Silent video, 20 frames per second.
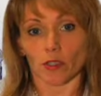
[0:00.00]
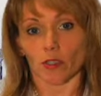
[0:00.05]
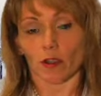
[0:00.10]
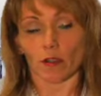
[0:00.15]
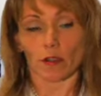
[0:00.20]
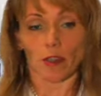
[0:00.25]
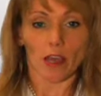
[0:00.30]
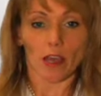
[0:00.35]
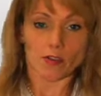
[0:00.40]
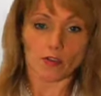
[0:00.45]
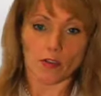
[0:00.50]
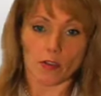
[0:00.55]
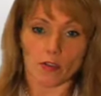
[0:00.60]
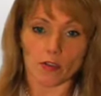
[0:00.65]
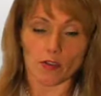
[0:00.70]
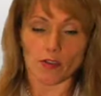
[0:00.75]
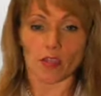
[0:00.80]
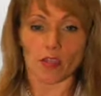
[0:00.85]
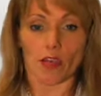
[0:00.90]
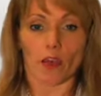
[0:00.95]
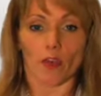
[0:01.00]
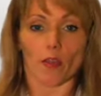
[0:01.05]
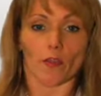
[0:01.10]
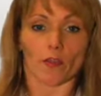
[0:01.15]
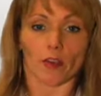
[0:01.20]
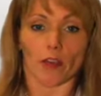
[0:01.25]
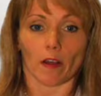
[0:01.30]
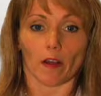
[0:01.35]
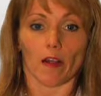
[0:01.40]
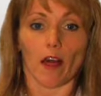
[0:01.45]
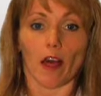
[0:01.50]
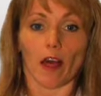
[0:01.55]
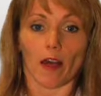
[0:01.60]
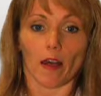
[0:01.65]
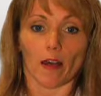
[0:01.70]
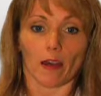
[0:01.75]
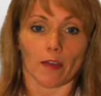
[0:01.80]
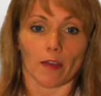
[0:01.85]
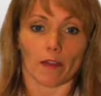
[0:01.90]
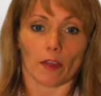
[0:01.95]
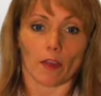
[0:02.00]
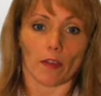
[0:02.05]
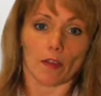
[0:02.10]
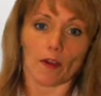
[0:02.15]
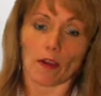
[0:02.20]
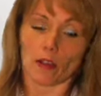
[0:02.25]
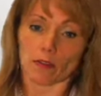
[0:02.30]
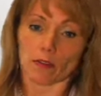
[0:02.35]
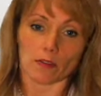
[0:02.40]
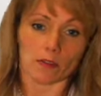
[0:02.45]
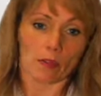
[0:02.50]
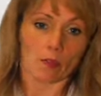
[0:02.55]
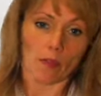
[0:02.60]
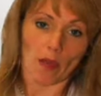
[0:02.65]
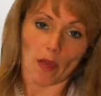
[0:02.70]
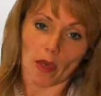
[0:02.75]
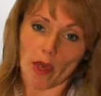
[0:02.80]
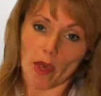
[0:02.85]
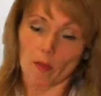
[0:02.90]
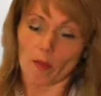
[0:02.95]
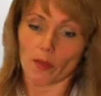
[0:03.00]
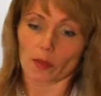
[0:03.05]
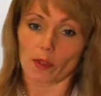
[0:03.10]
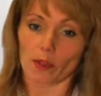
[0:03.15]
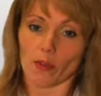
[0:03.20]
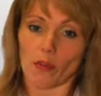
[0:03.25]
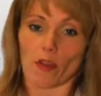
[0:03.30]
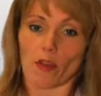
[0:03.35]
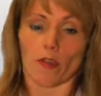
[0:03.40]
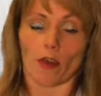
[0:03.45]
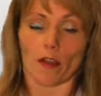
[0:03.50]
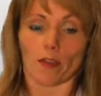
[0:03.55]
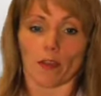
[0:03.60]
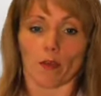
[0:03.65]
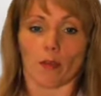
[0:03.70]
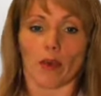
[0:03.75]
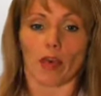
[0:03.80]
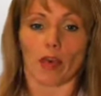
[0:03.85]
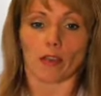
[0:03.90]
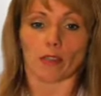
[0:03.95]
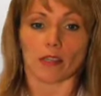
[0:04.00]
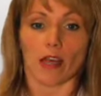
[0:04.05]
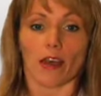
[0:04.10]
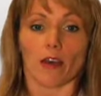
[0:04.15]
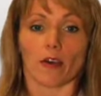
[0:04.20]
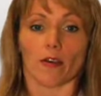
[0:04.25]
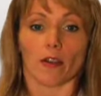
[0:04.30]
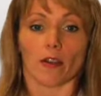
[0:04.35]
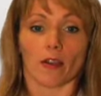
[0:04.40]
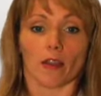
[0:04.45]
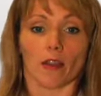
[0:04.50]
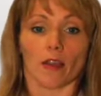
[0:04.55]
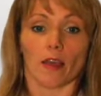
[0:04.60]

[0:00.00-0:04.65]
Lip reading: last Thursday at 3 o'clock, and they thought something happened, they thought they passed out,